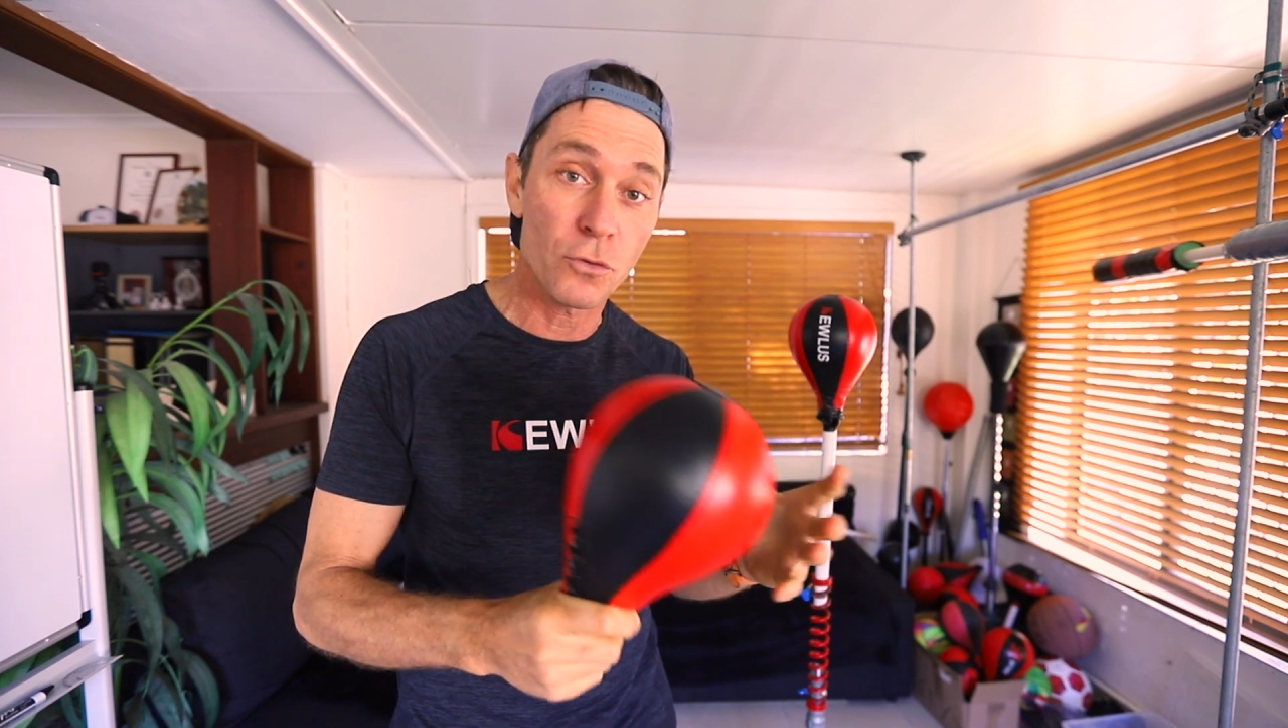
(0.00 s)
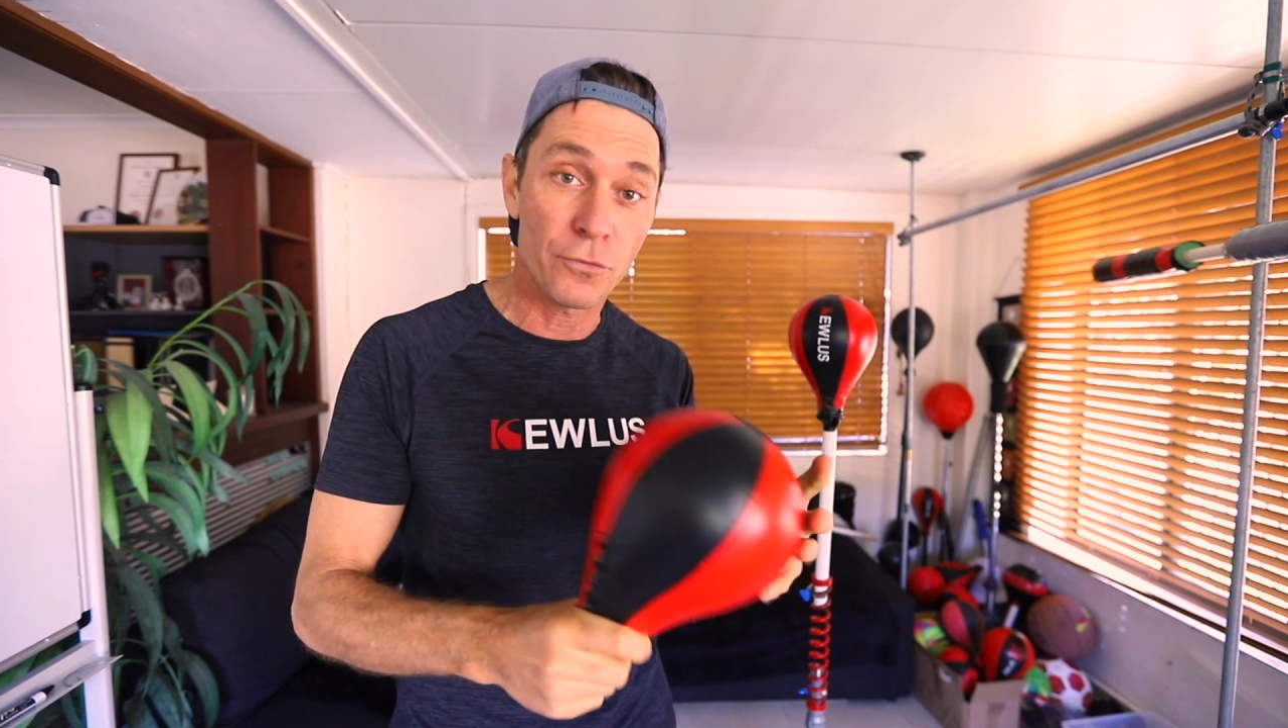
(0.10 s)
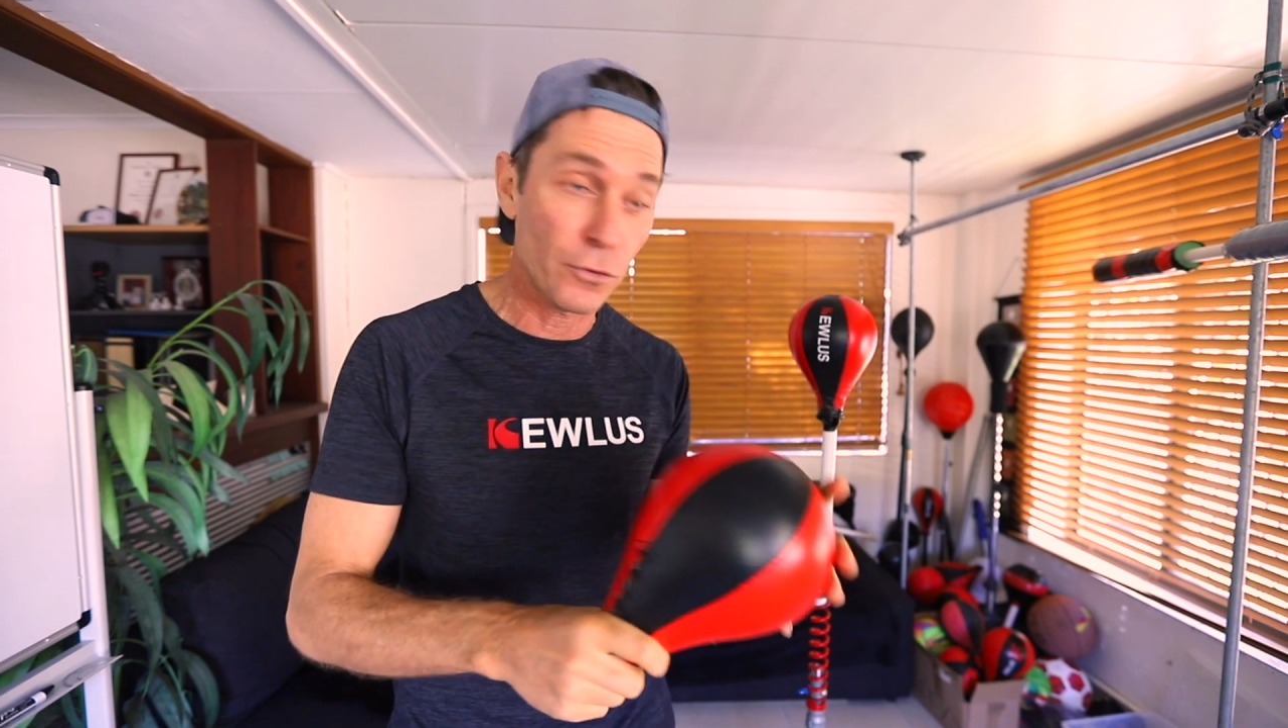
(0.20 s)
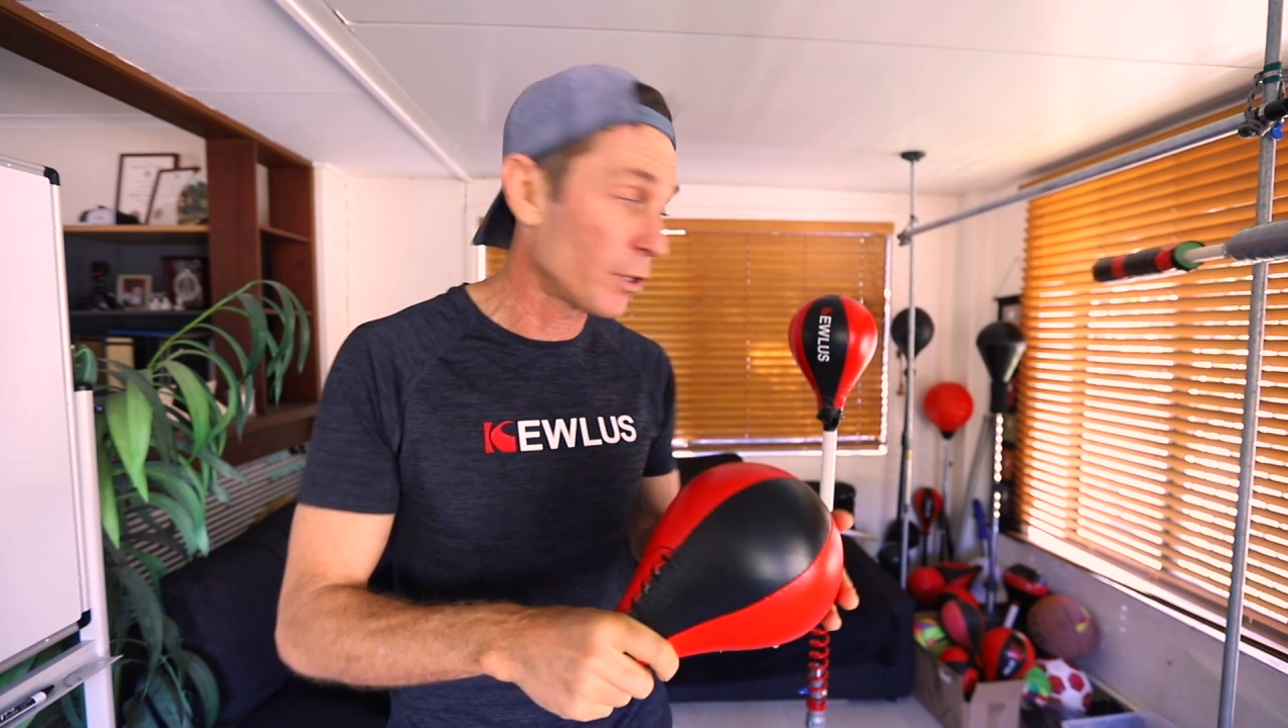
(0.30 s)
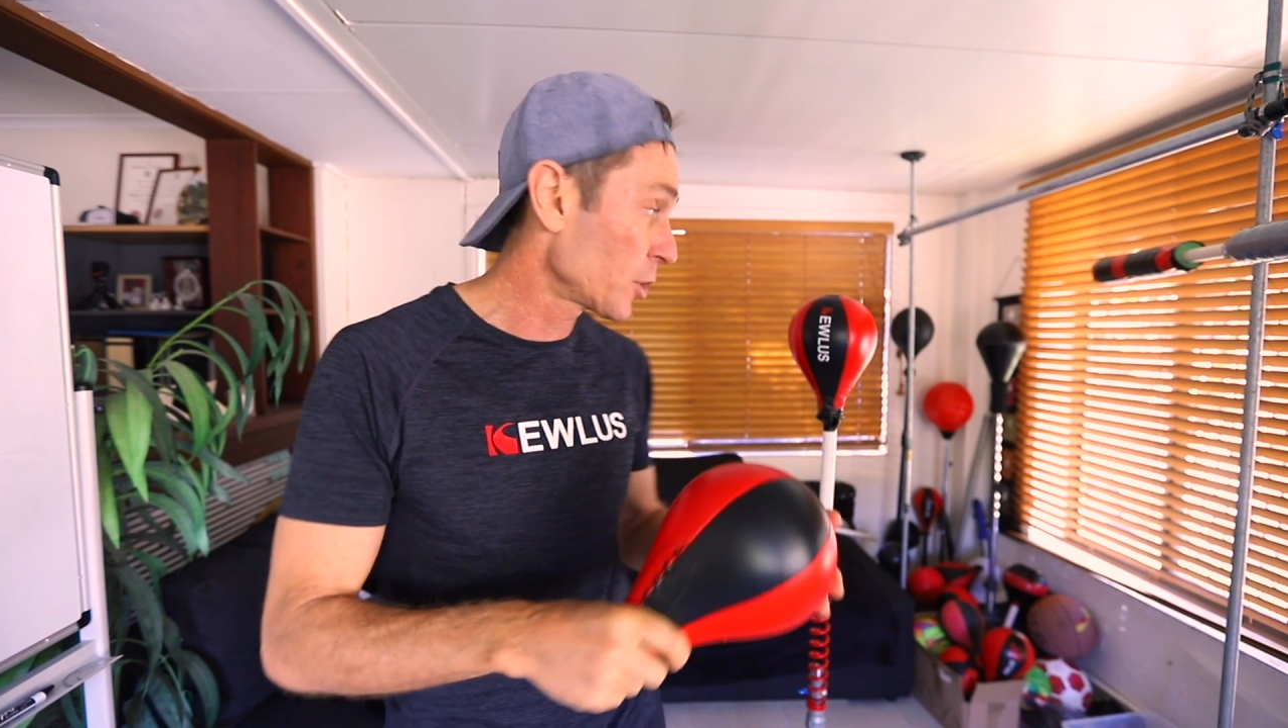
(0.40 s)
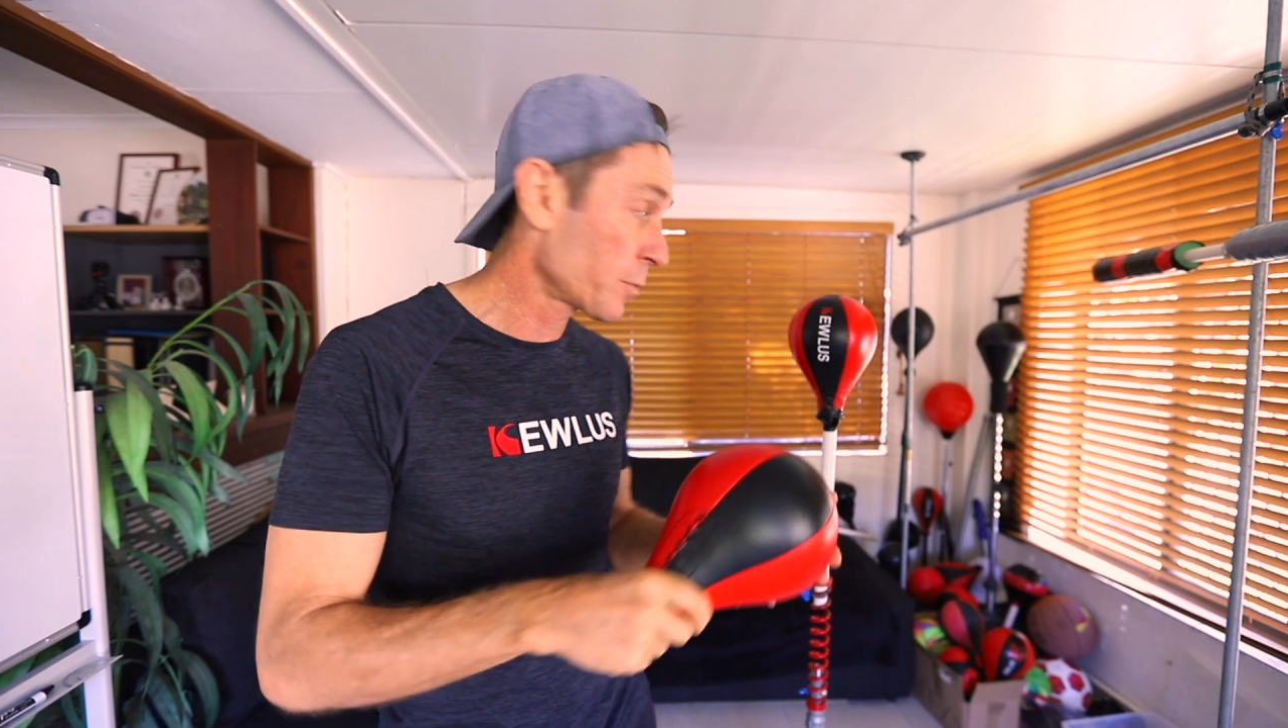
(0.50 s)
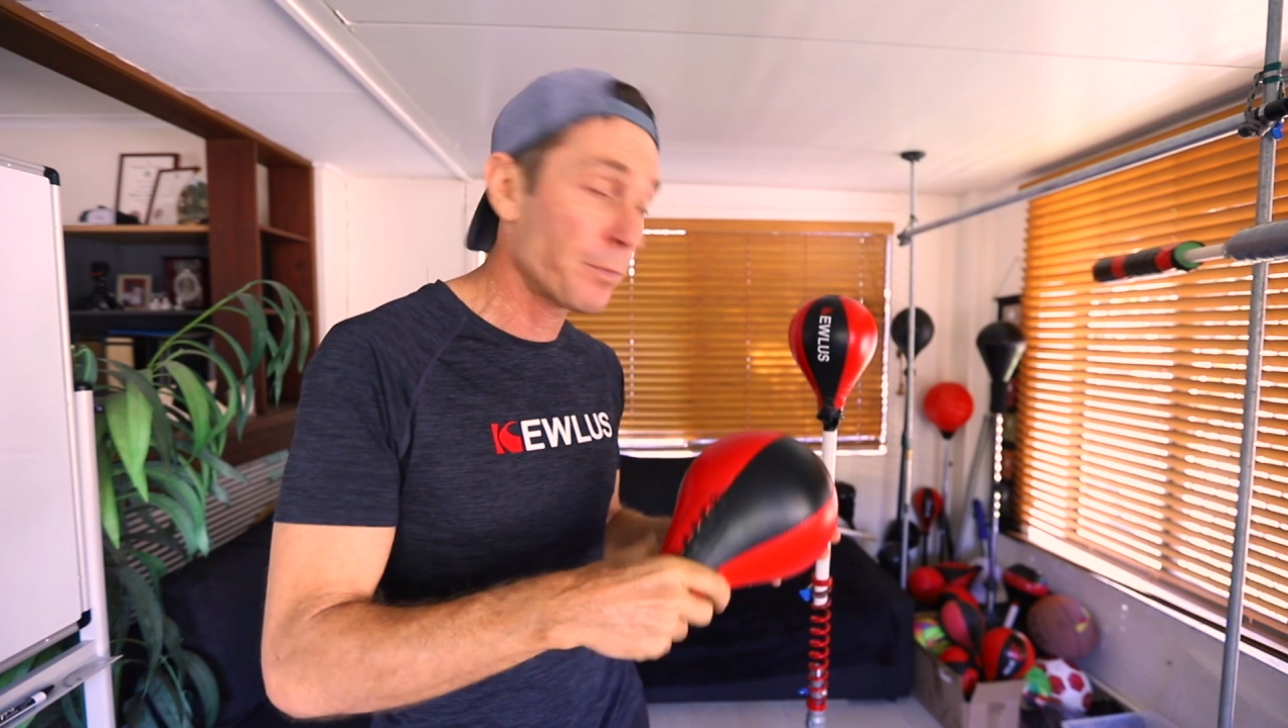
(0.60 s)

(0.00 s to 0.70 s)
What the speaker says: for this